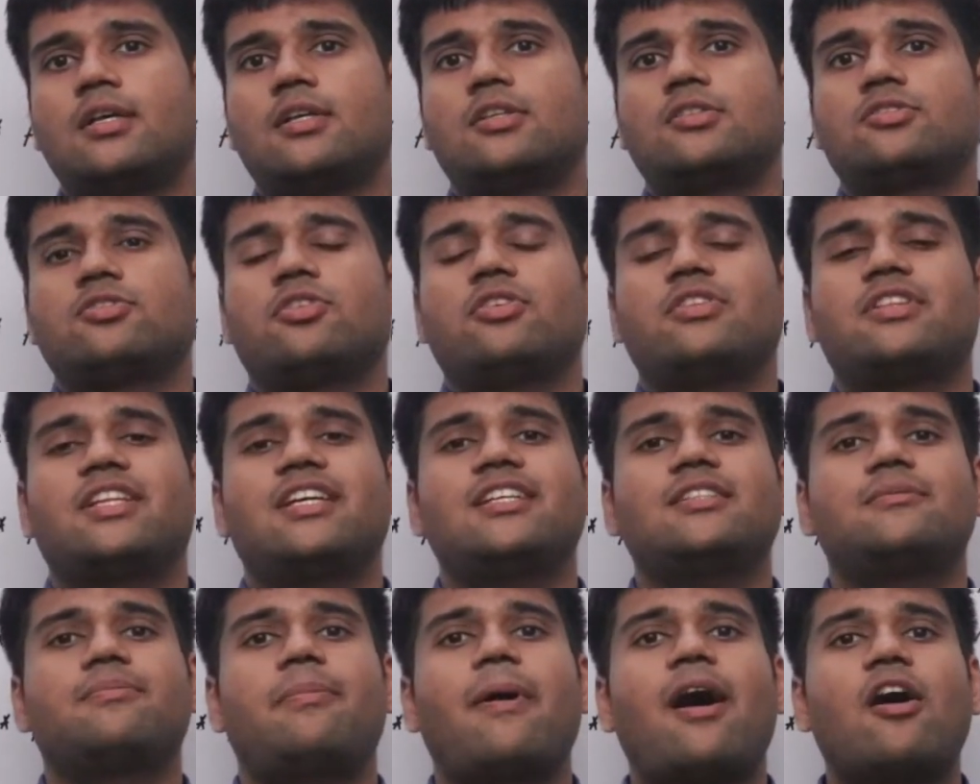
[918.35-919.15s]
So
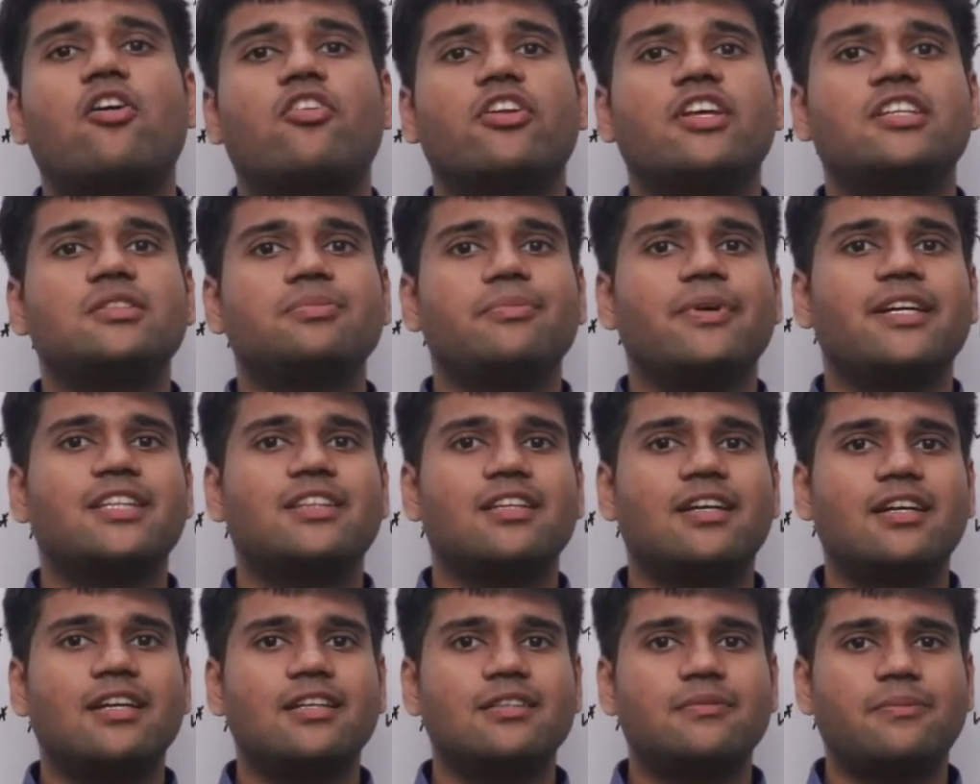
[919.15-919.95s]
this Bowditch
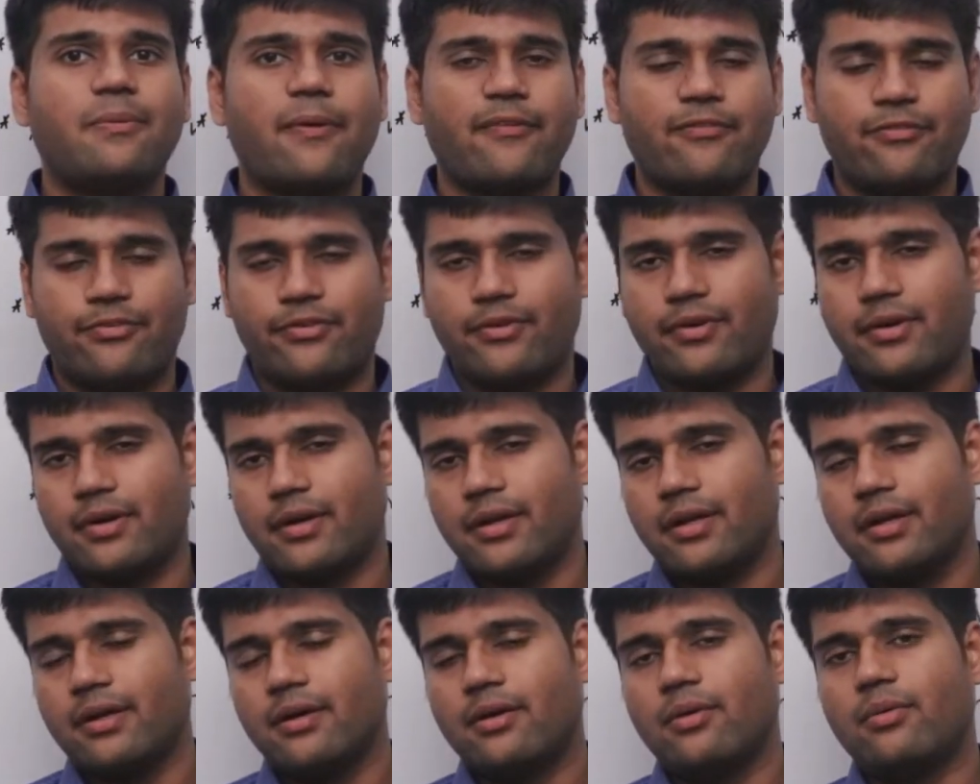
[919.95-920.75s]
method is
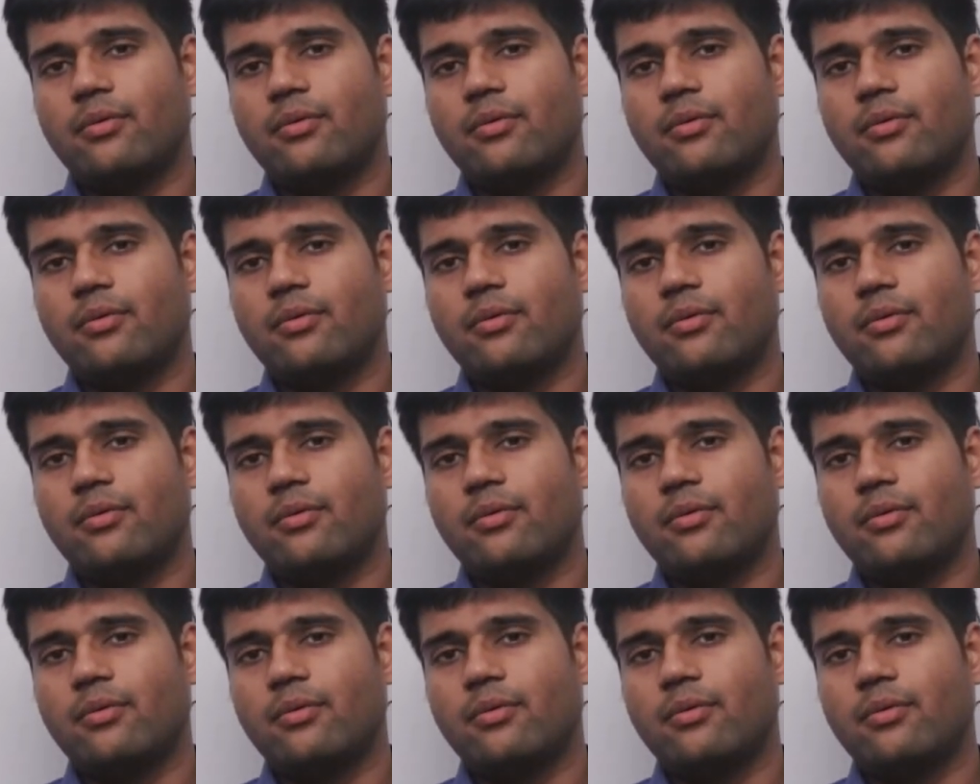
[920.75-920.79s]
preferred